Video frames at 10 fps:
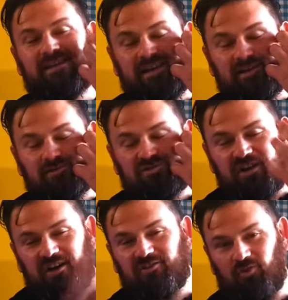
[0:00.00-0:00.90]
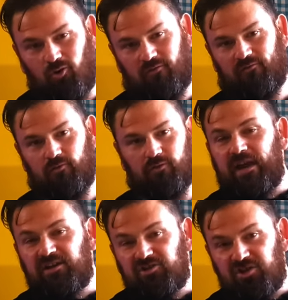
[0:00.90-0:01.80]
a ketogenic dog food.
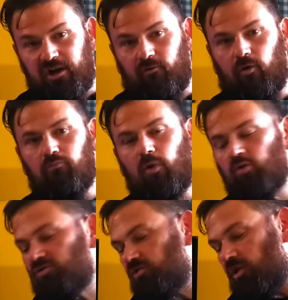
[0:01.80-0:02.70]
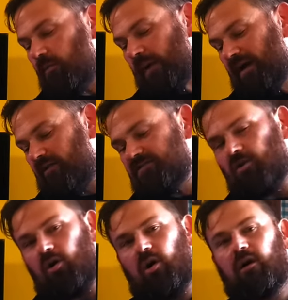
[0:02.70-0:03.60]
In general, most dog parents
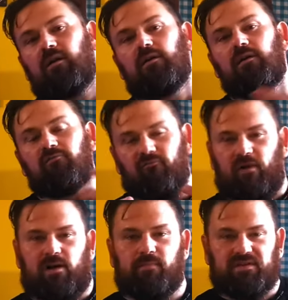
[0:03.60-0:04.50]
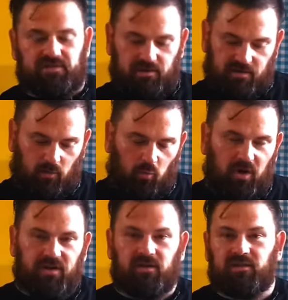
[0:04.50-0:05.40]
are very busy. They're
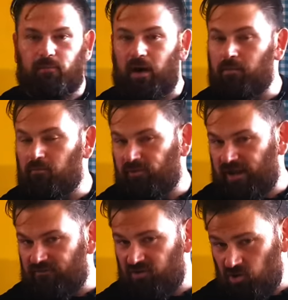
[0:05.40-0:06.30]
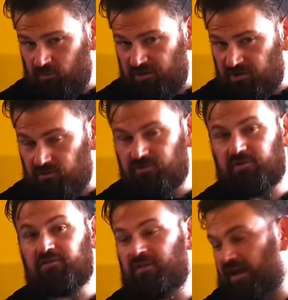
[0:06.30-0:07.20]
working, they probably have human
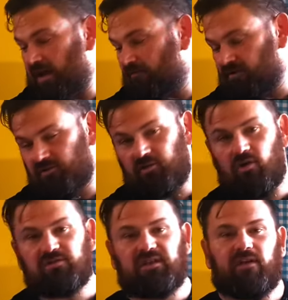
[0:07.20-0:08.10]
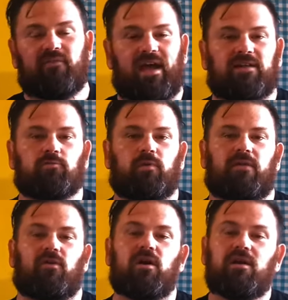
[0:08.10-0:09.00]
children, they have other dogs, they have cats,
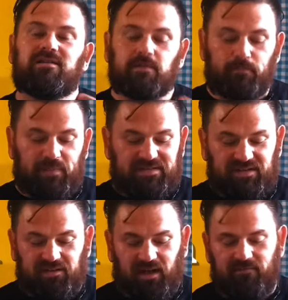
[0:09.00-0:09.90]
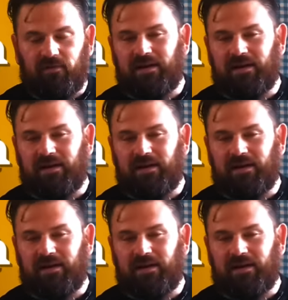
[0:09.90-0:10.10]
whatever. It's a busy life.